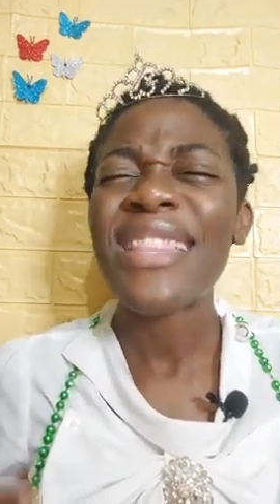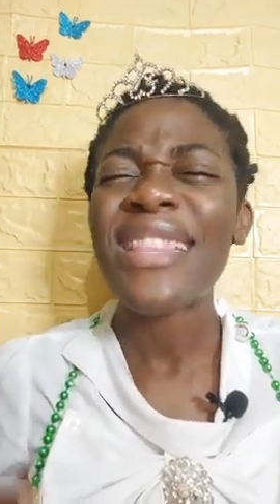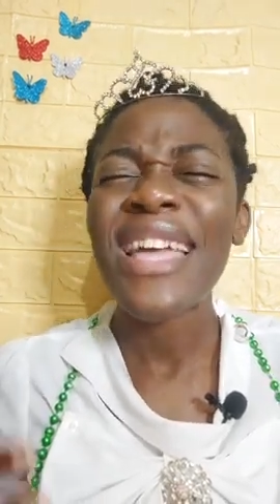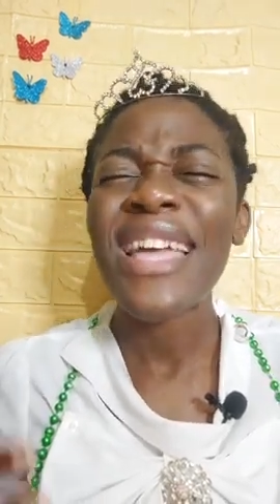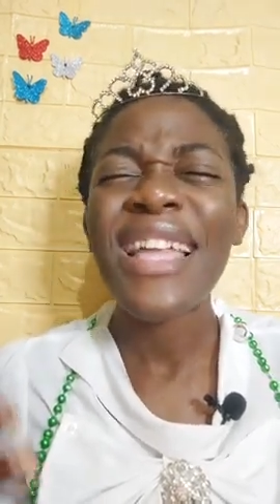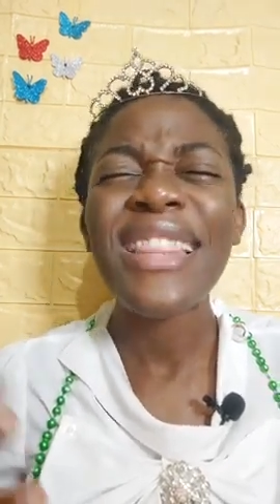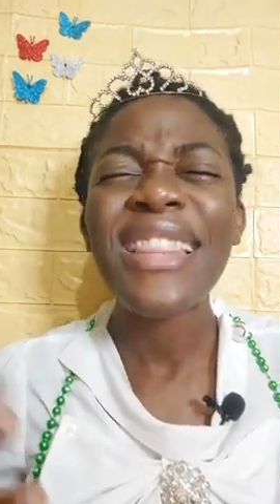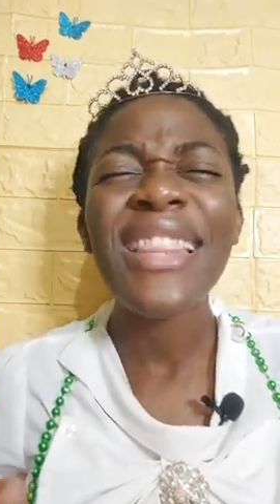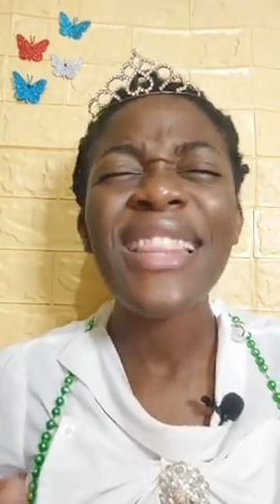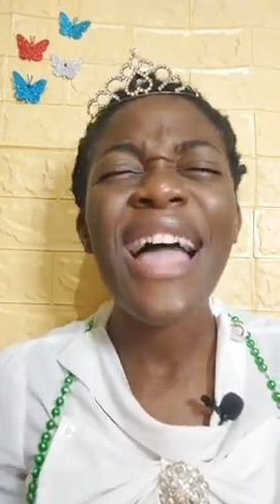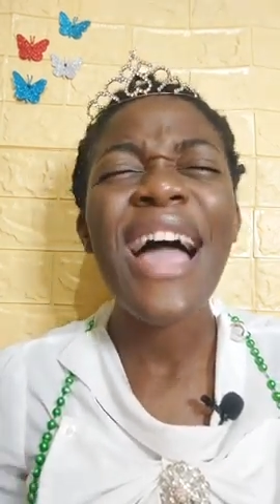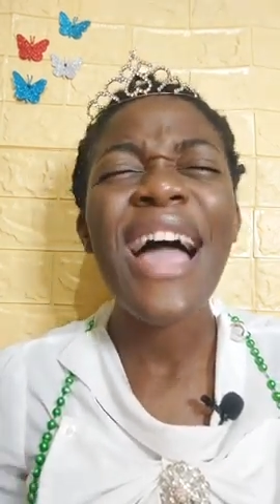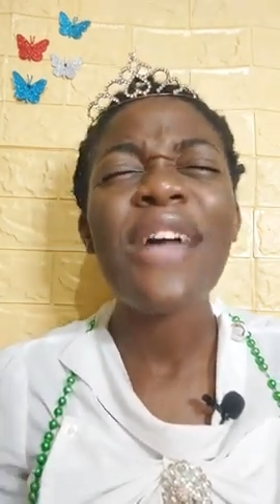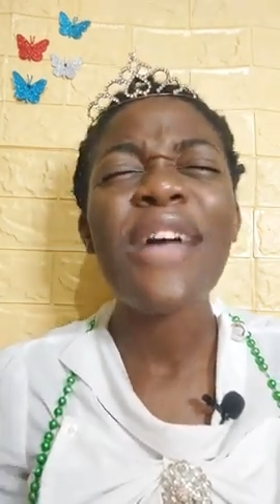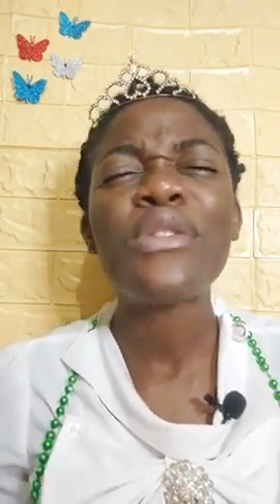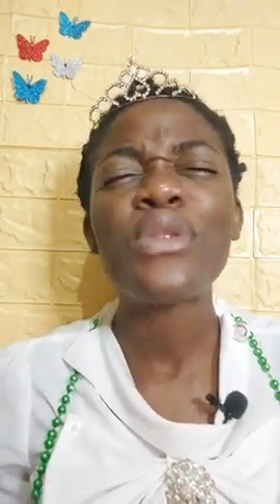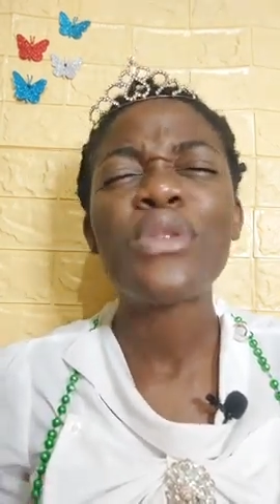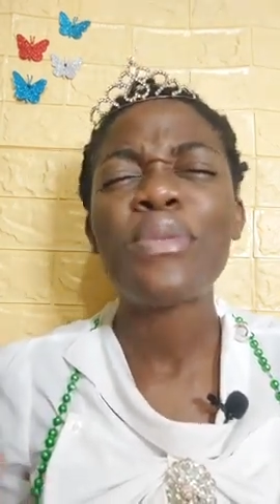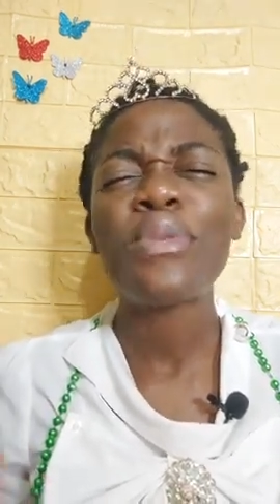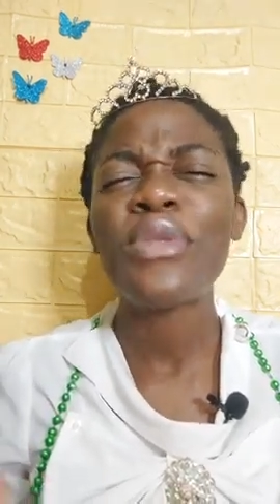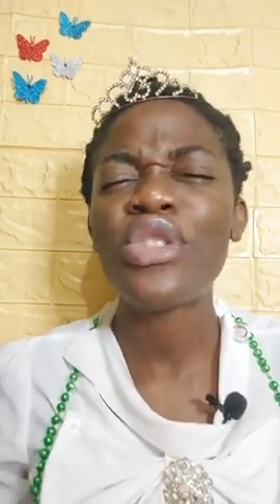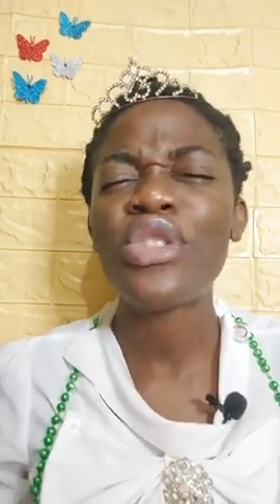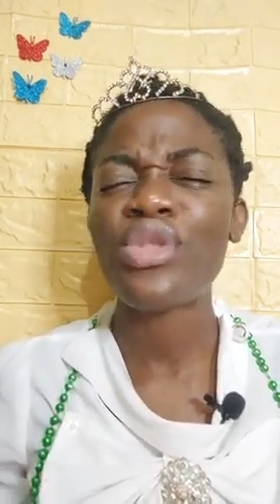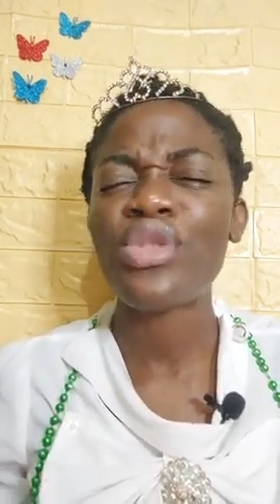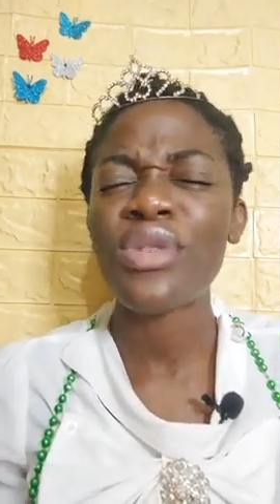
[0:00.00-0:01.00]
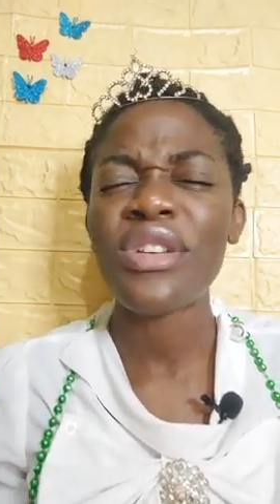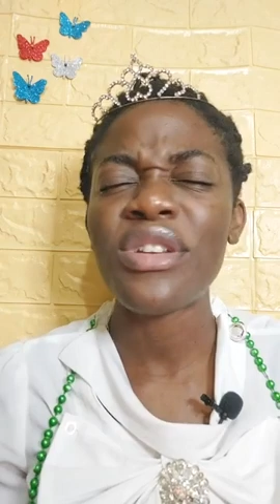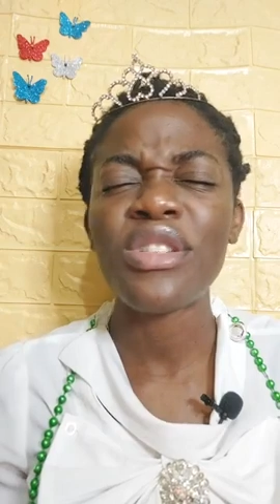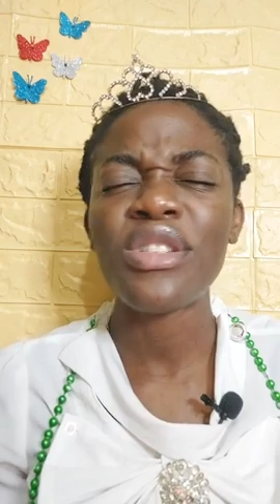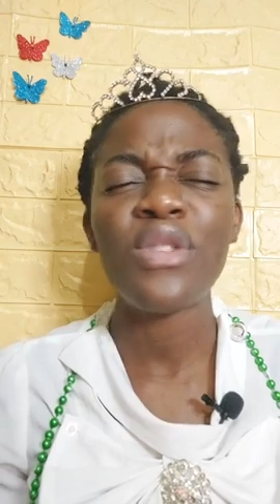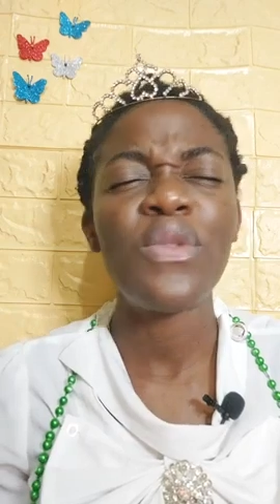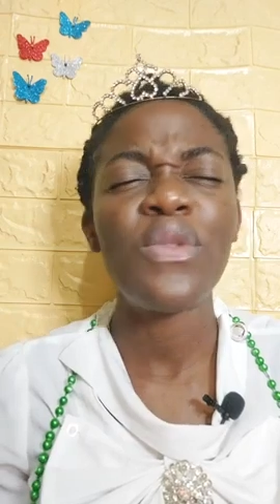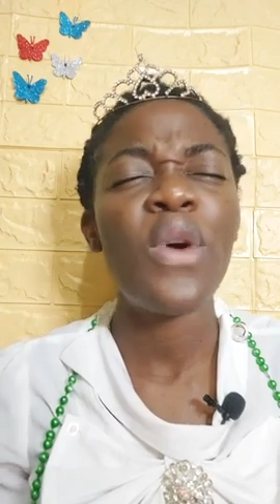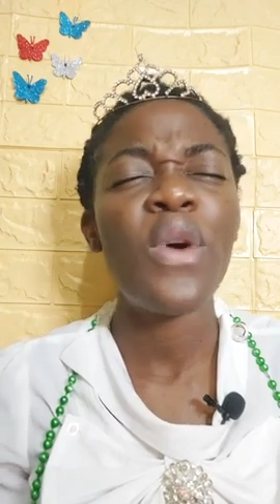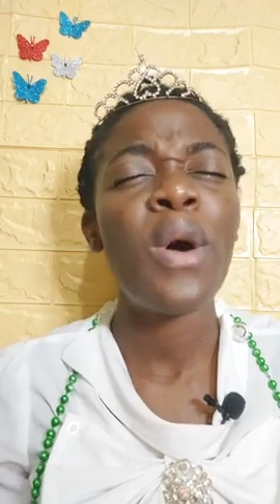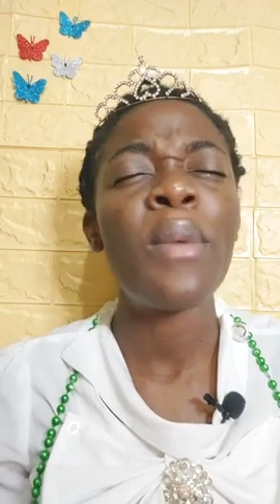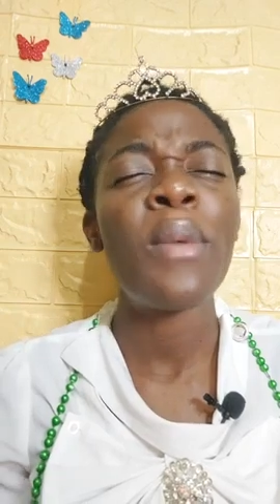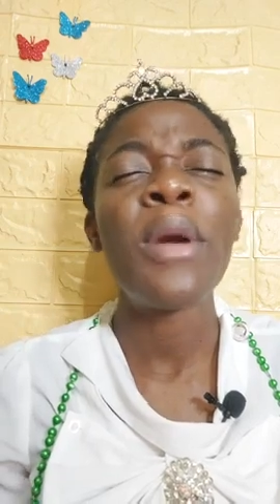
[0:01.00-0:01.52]
their lives will be
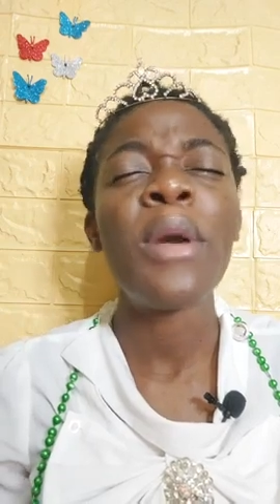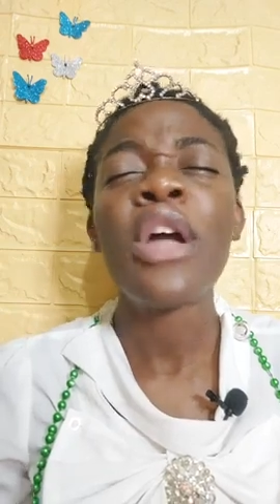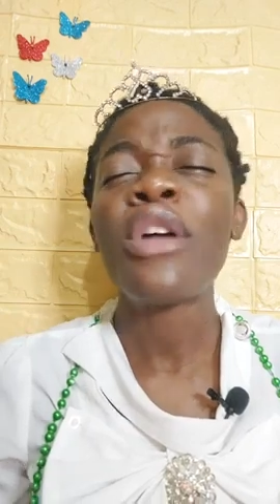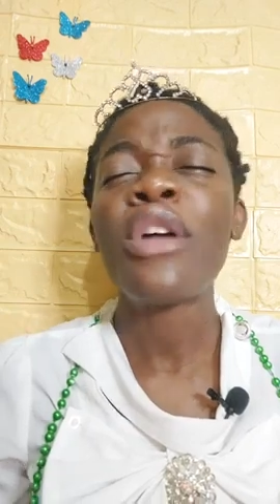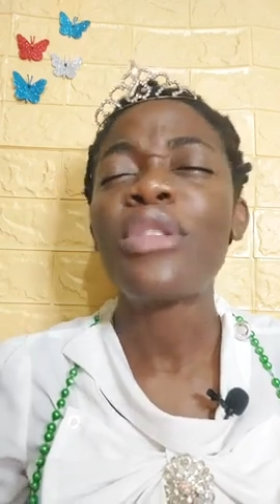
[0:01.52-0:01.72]
transformed.